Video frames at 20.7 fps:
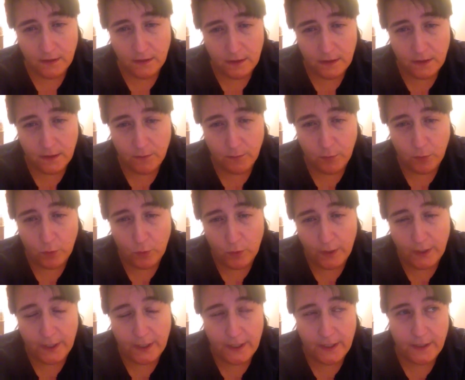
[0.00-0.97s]
And the
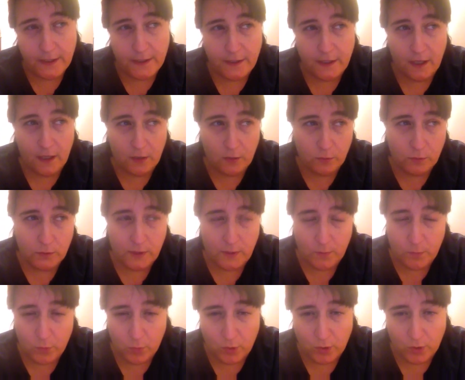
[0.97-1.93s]
boy not only
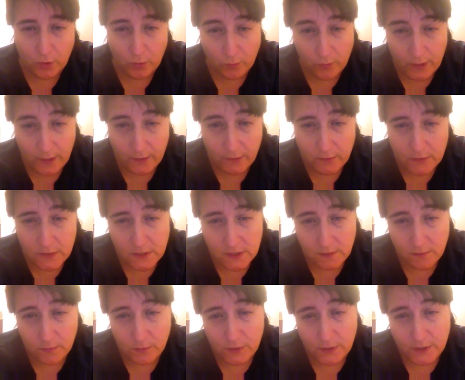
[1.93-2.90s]
bore great
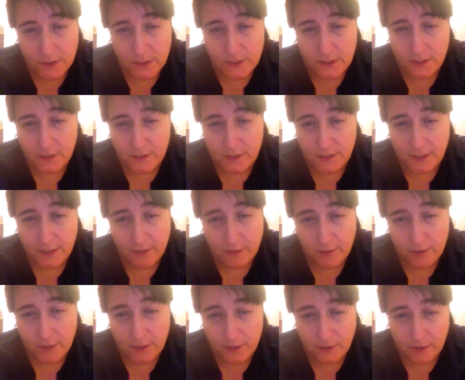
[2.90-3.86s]
resemblance to
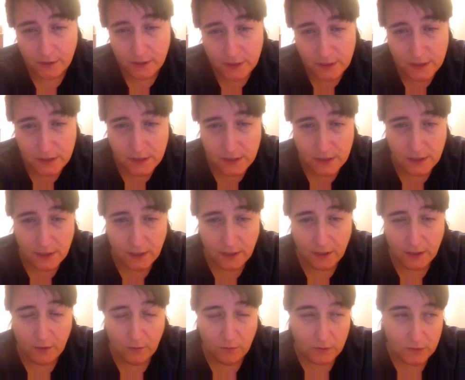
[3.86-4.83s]
Darren Hillis,
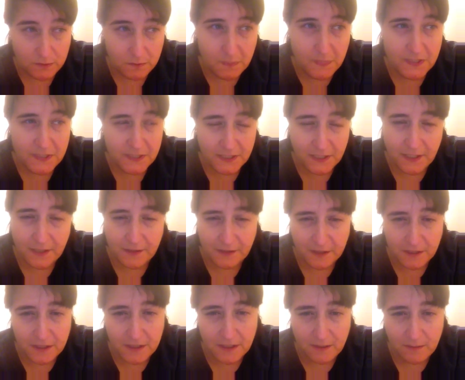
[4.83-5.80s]
was missing at
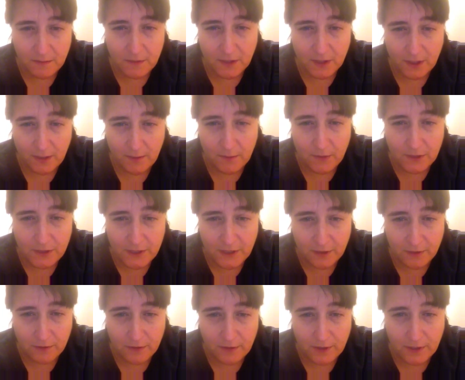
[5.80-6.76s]
the same time that
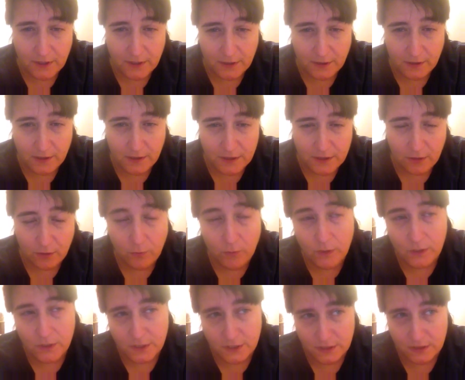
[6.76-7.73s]
Darren Hillis, or
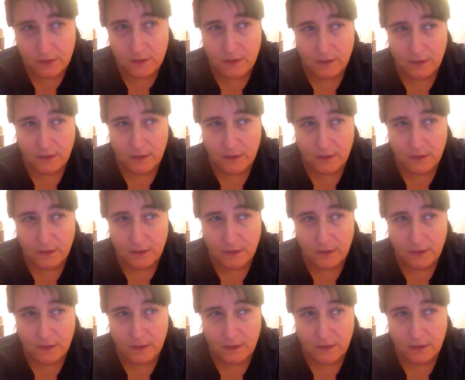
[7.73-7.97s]
was